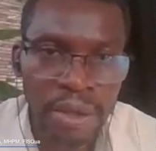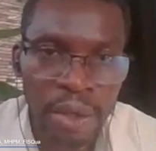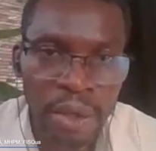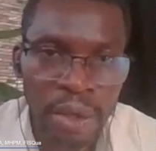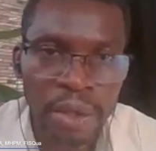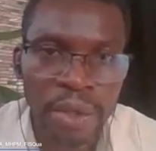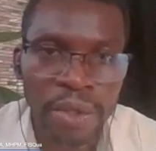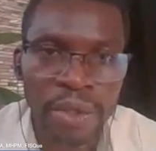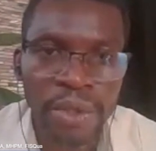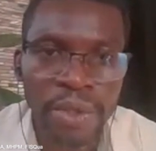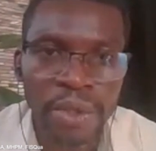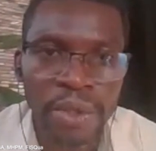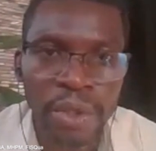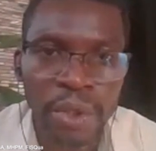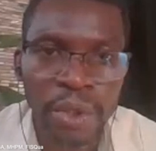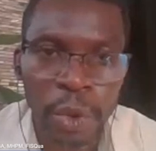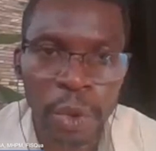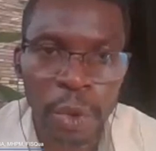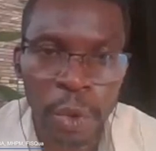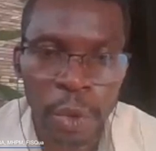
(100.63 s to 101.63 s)
gone
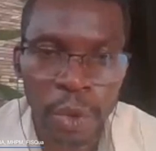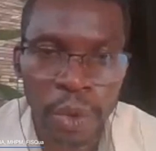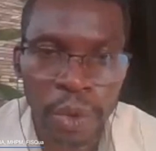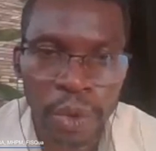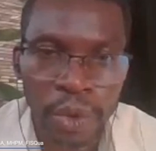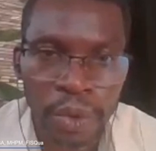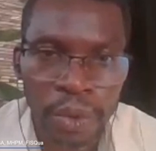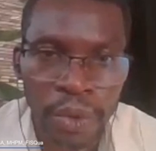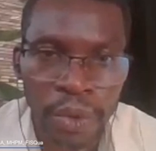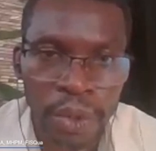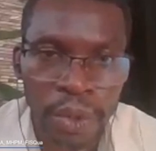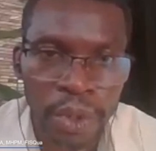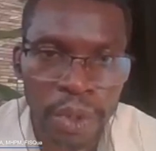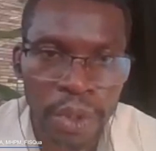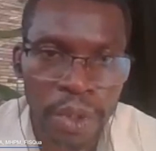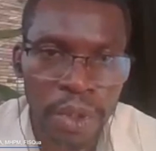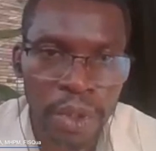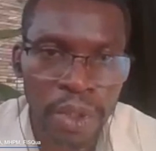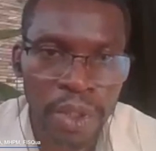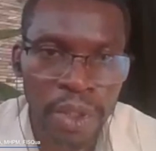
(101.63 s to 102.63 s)
through
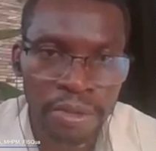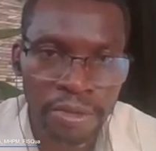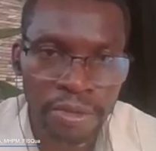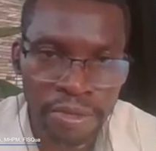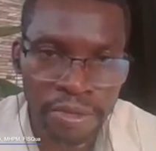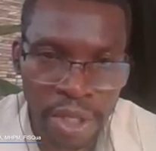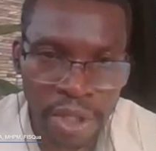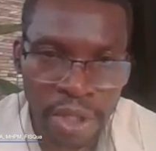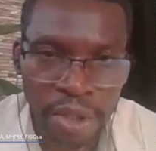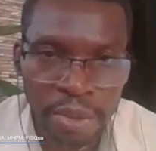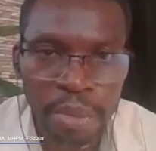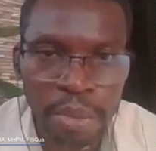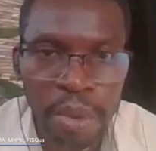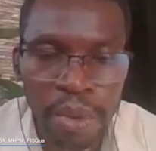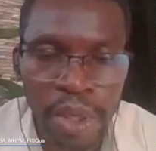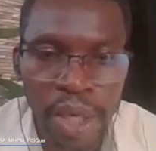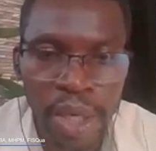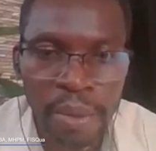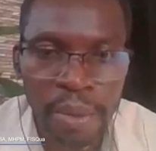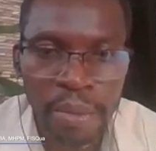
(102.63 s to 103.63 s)
the
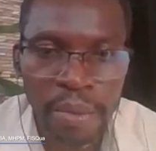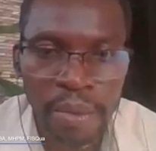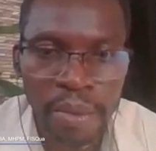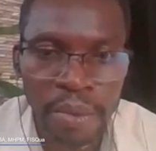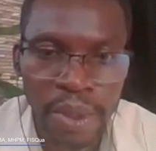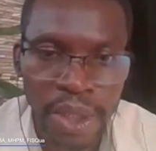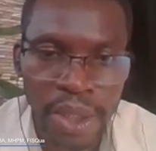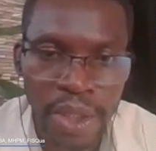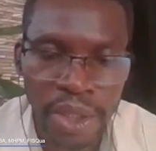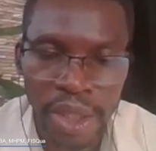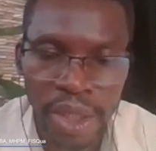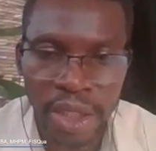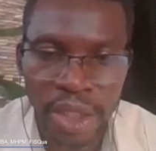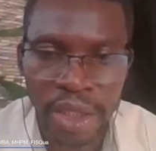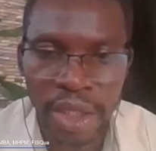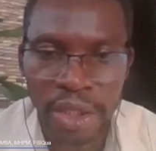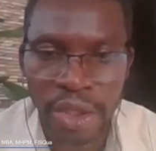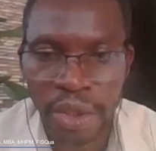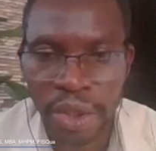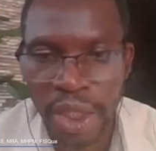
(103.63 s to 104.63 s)
fellowship program with the
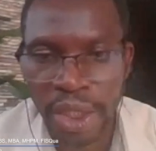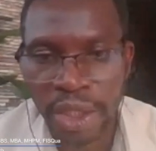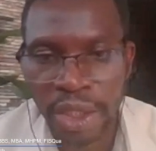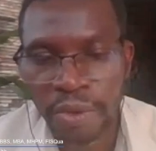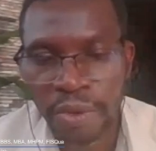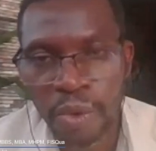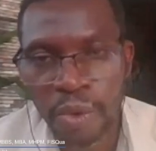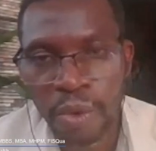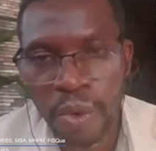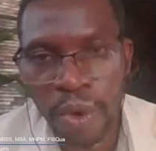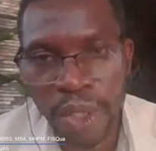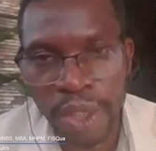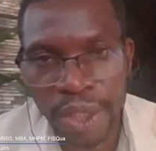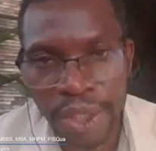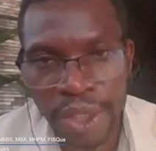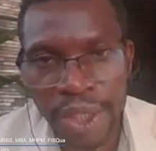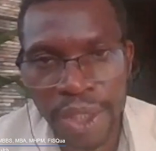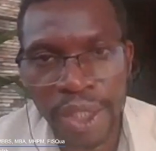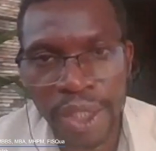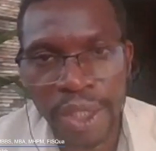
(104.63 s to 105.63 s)
International Society for
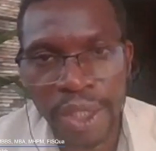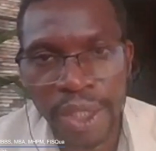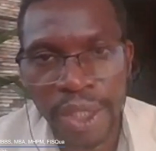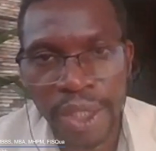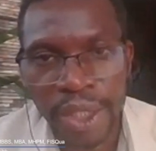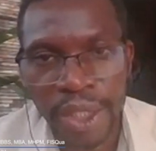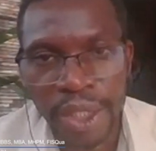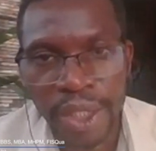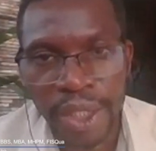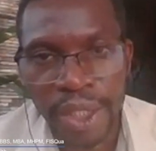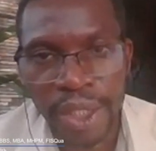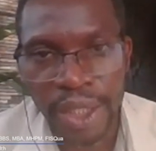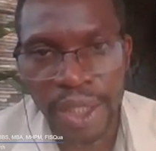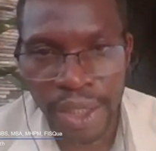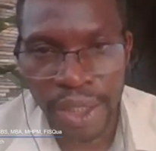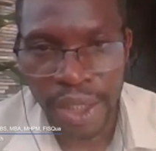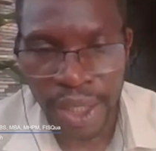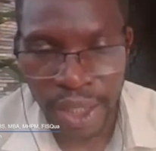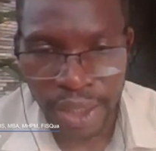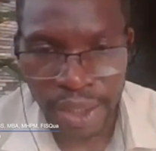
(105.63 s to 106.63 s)
Quality
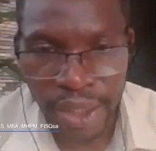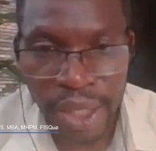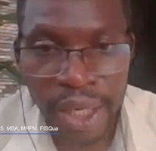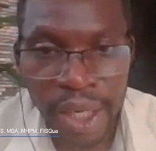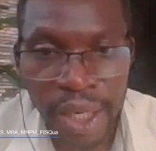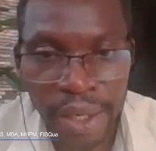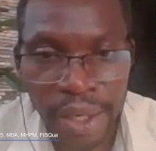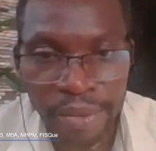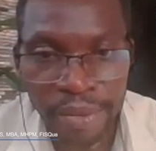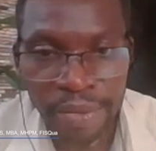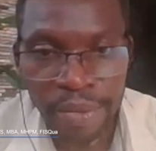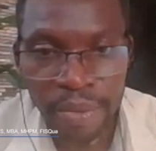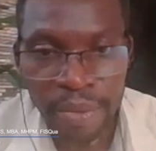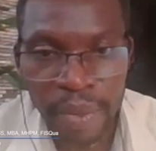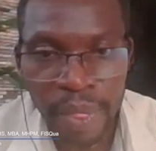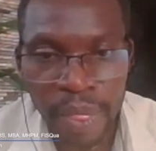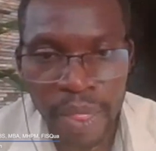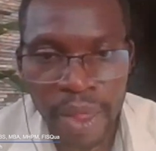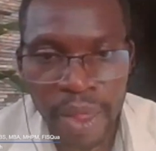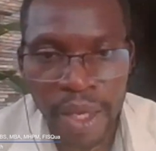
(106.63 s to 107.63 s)
in Healthcare,
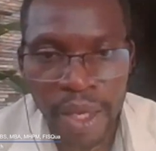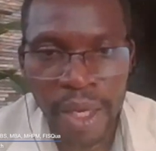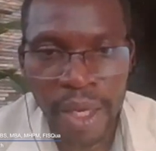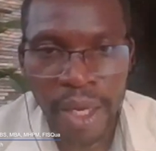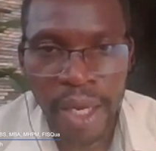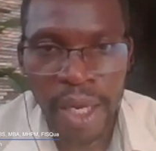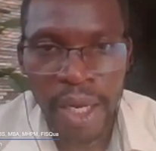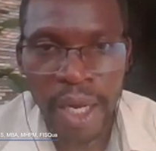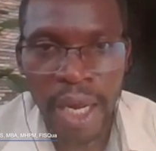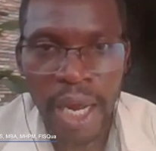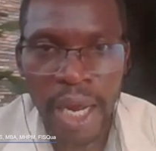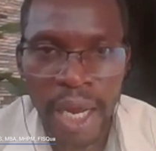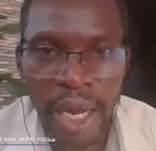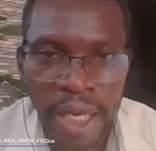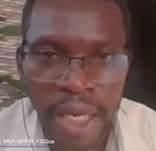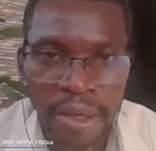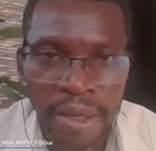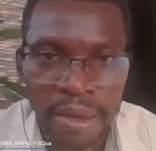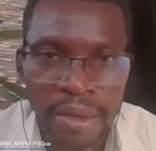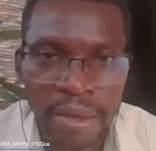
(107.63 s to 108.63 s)

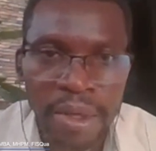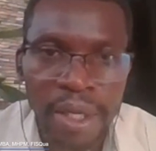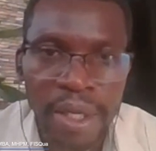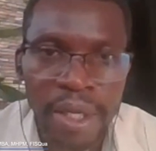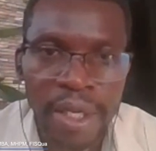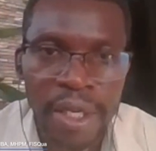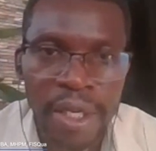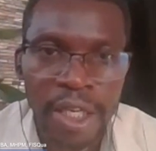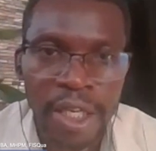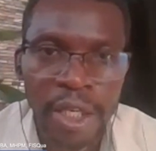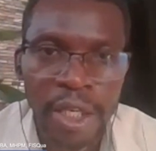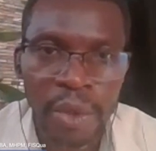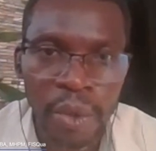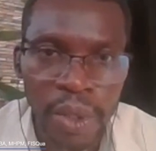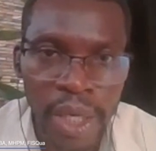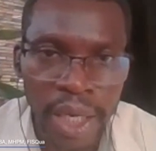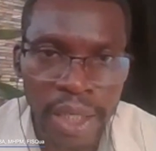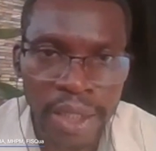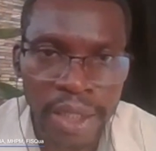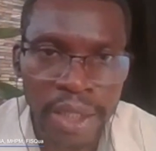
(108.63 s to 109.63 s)
I
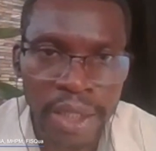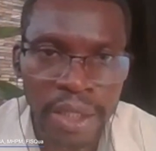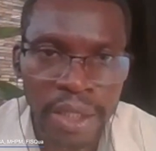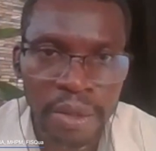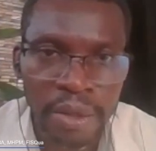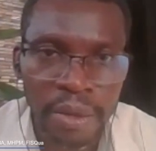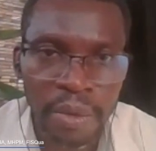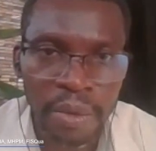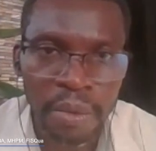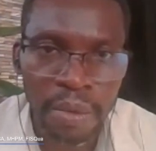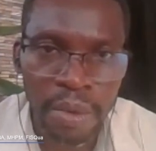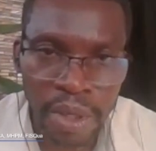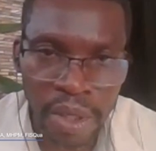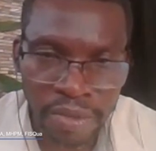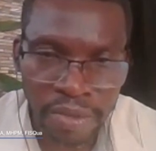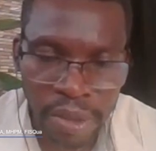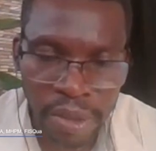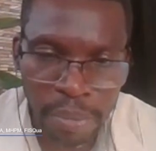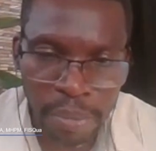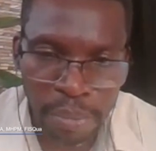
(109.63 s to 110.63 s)
know that
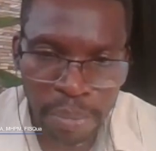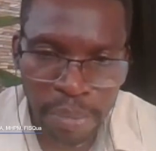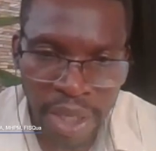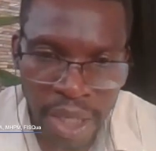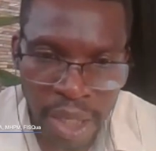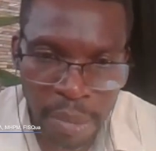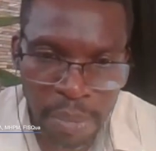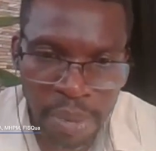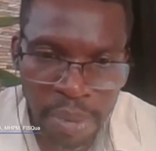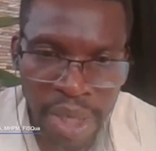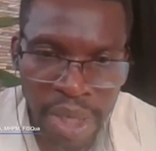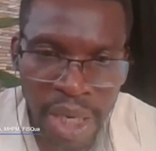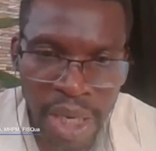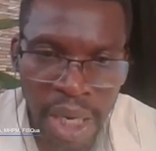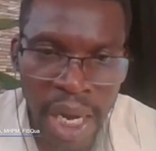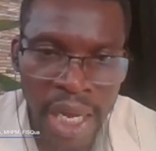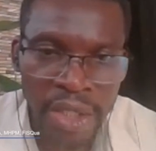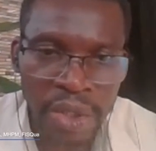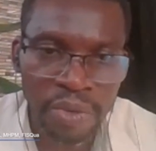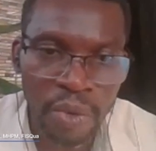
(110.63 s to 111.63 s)
one of the key
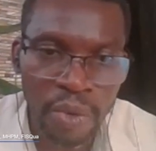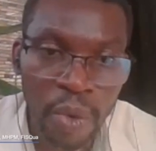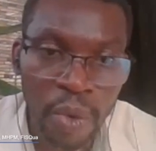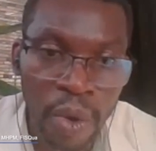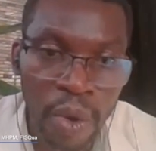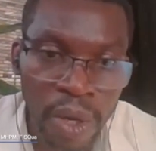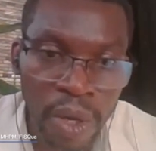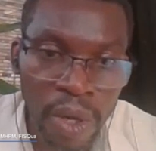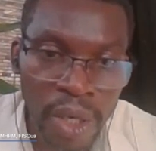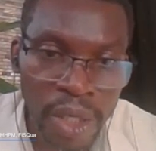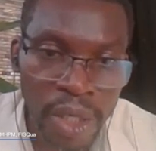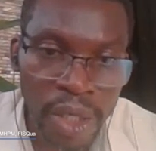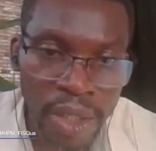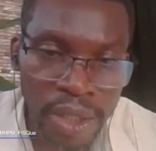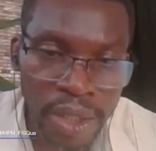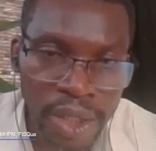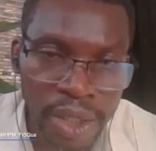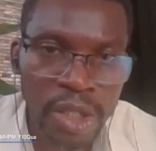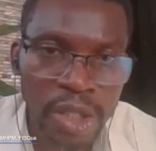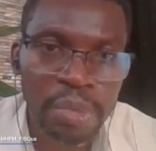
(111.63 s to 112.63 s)
pillars of
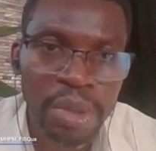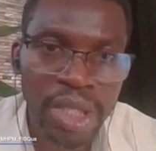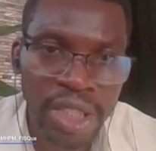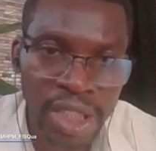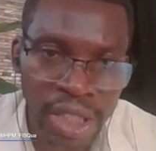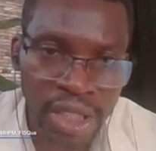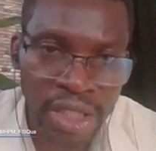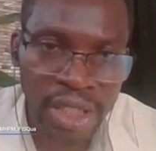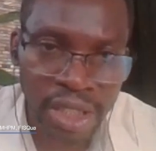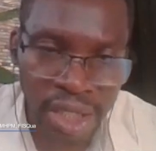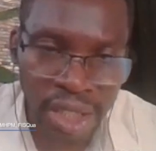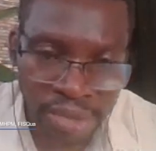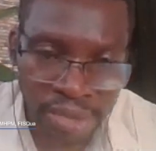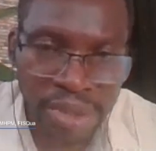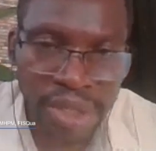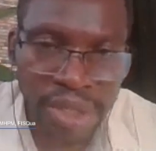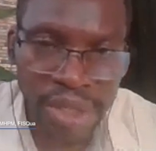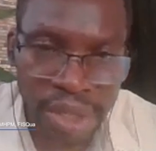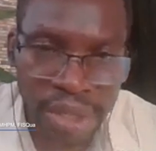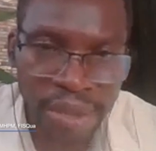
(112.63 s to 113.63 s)
quality is
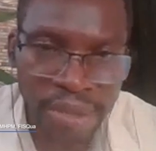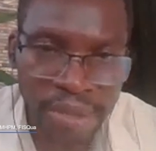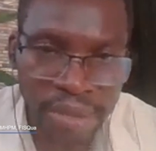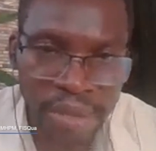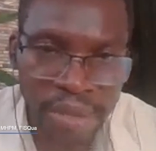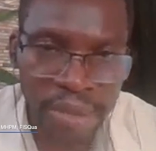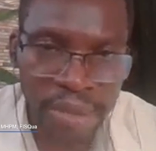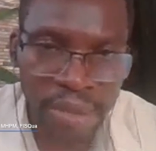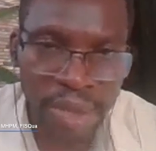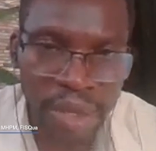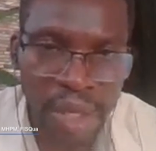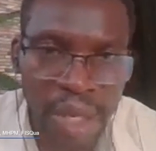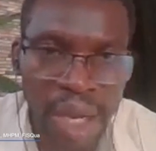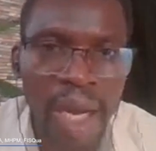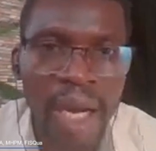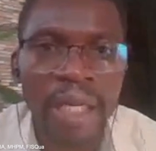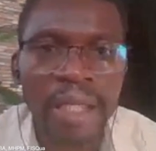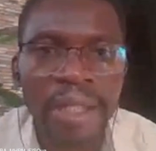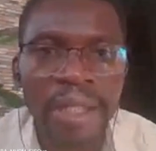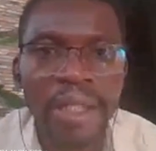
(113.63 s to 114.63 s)
patient safety.
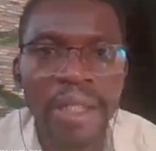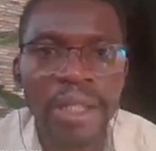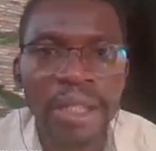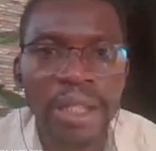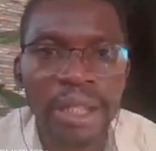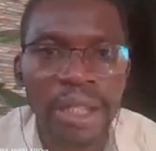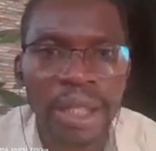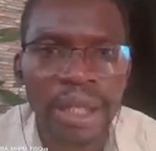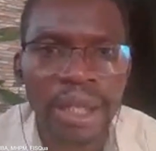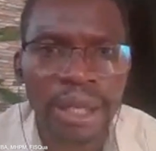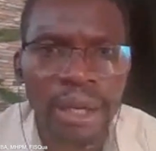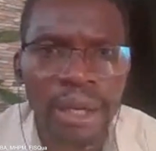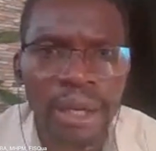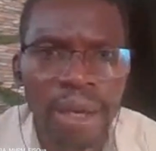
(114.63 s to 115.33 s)
And